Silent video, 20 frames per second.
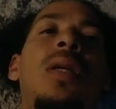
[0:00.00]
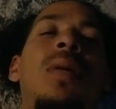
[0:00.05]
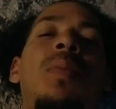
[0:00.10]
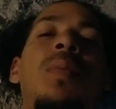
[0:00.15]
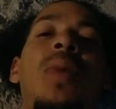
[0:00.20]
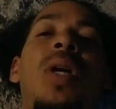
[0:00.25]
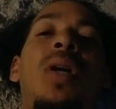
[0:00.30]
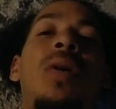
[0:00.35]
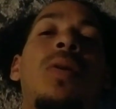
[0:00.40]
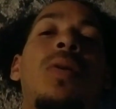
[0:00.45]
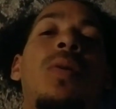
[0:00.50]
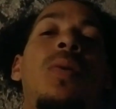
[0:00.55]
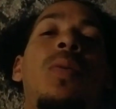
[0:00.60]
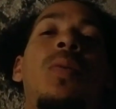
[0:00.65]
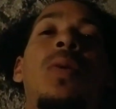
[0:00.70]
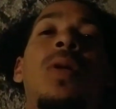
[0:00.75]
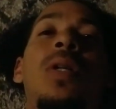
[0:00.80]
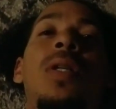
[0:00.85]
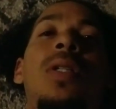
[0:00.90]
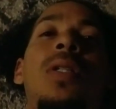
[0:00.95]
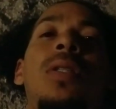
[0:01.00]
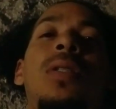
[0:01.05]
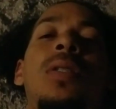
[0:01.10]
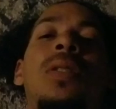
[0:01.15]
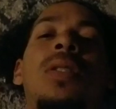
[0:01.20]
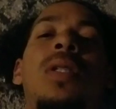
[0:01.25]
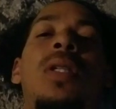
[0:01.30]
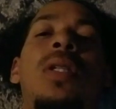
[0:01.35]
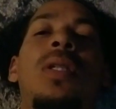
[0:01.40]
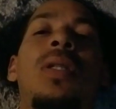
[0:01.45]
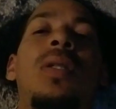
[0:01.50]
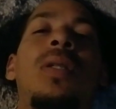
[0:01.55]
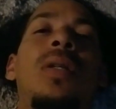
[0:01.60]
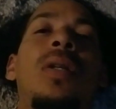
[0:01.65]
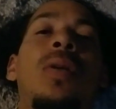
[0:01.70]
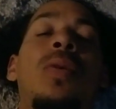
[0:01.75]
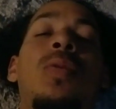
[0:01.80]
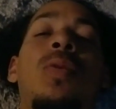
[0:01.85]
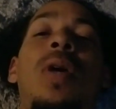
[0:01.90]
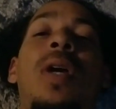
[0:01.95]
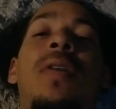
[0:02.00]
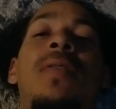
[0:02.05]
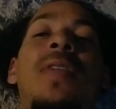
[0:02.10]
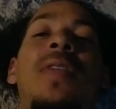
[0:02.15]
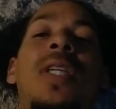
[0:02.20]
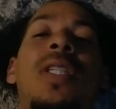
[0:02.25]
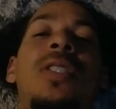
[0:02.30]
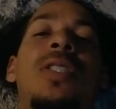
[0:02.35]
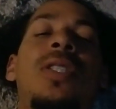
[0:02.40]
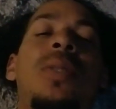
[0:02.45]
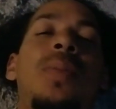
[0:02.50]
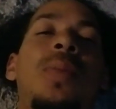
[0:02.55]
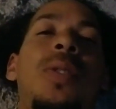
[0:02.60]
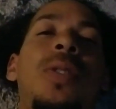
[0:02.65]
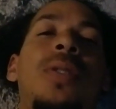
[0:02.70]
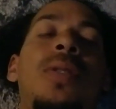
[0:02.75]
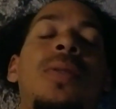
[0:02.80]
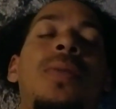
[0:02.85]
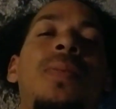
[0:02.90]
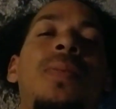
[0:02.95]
Macro 1, arrived at shipper.